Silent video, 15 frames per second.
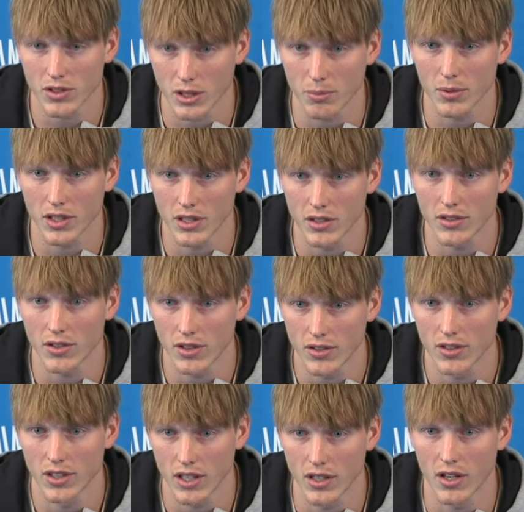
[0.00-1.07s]
going to be in
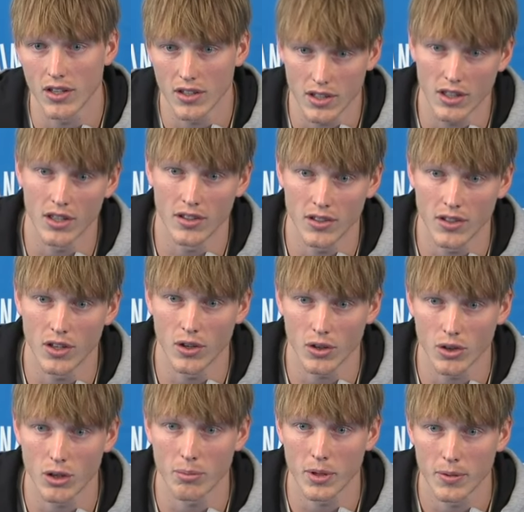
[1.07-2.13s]
in in
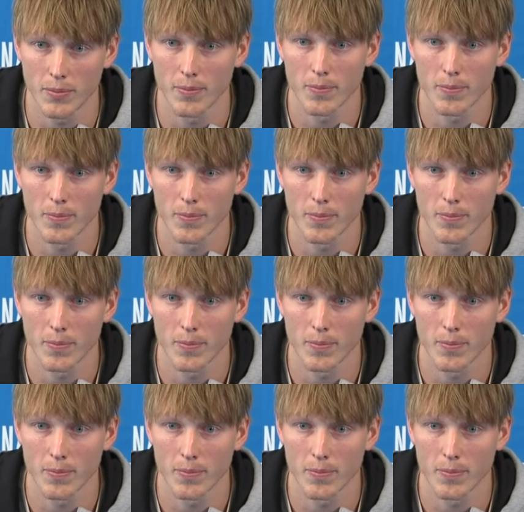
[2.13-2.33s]
Oklahoma.